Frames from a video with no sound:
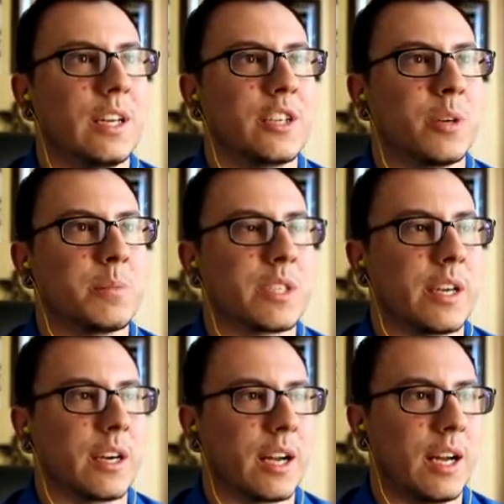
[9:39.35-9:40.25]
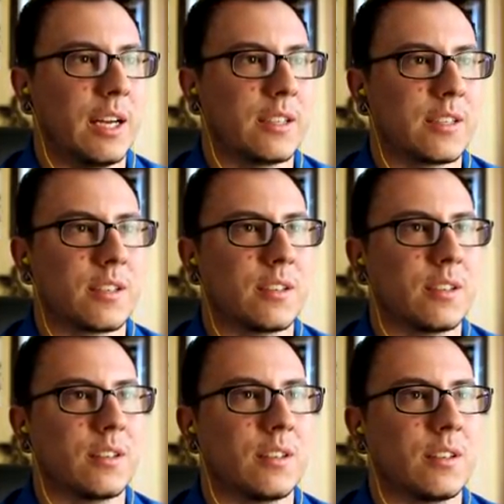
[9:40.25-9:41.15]
Shit. That jump scare, guys.
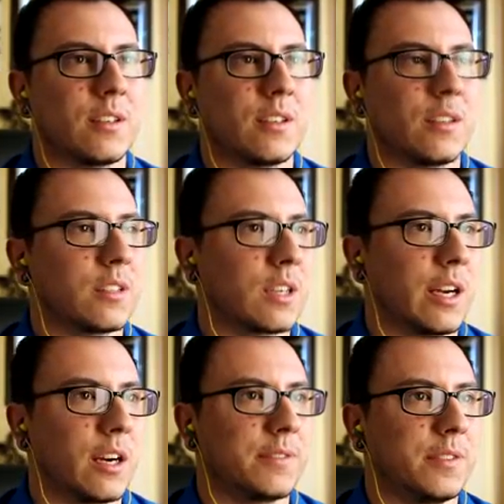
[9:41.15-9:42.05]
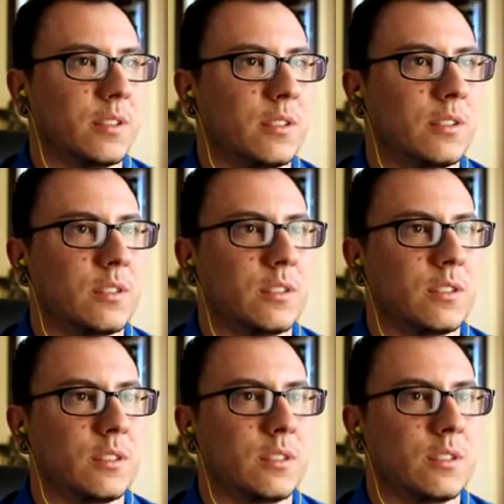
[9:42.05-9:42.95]
Careful.
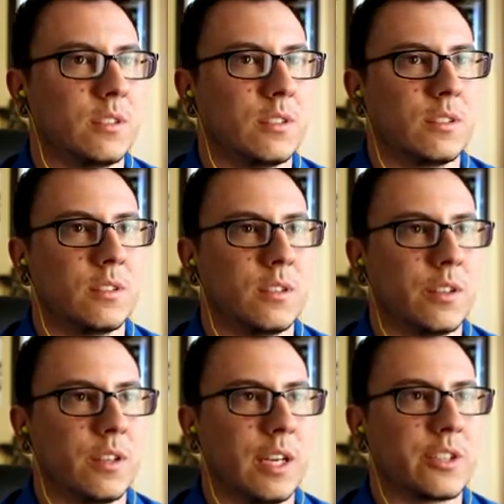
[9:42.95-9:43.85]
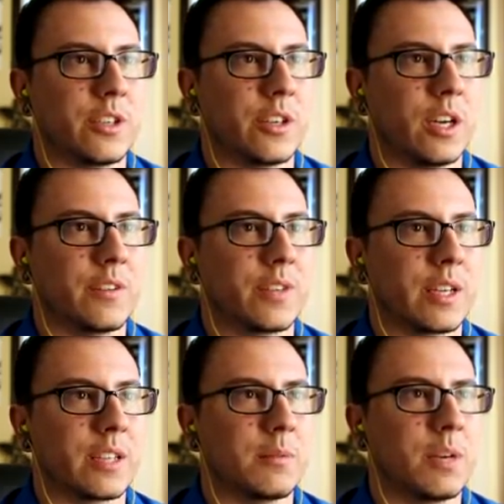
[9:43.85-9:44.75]
Well, the light turned off,
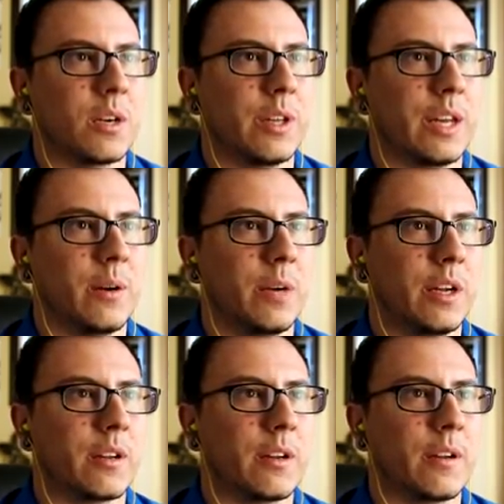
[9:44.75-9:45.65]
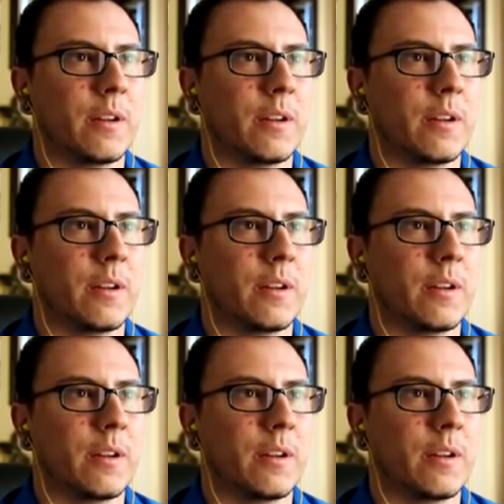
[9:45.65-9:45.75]
so I guess I'm not going that way.